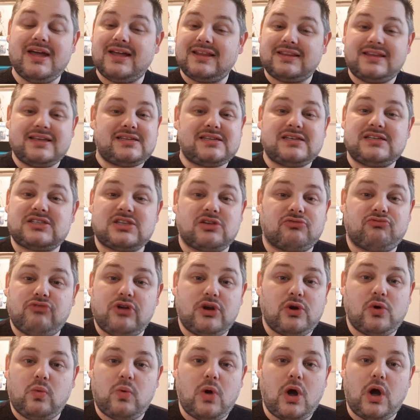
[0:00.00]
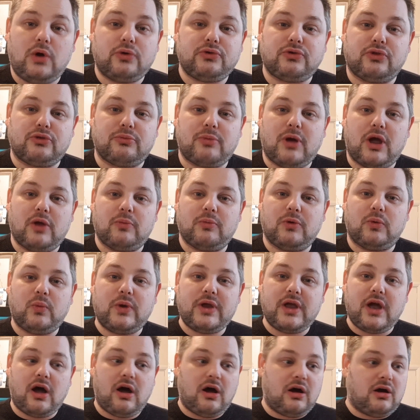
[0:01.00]
This is the real world at the moment.
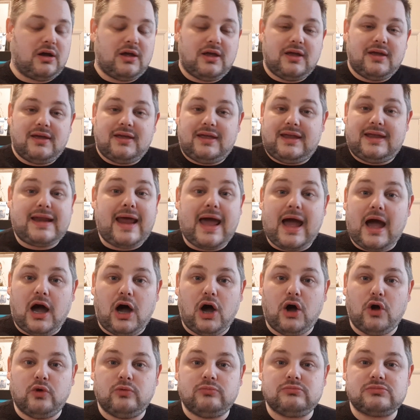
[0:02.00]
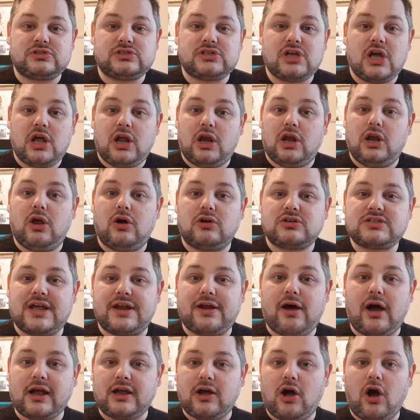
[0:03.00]
We are in our homes,
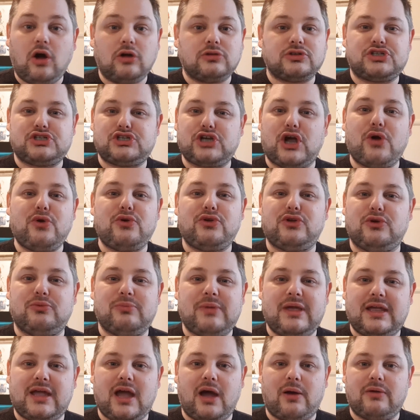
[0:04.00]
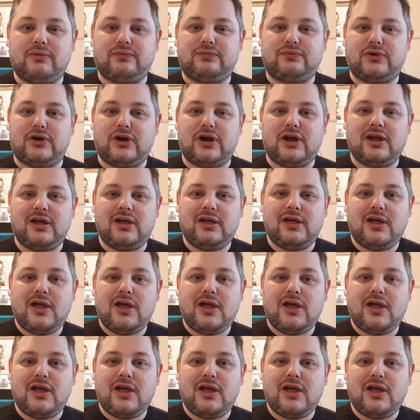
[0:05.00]
lockdown. I can't show you me going for a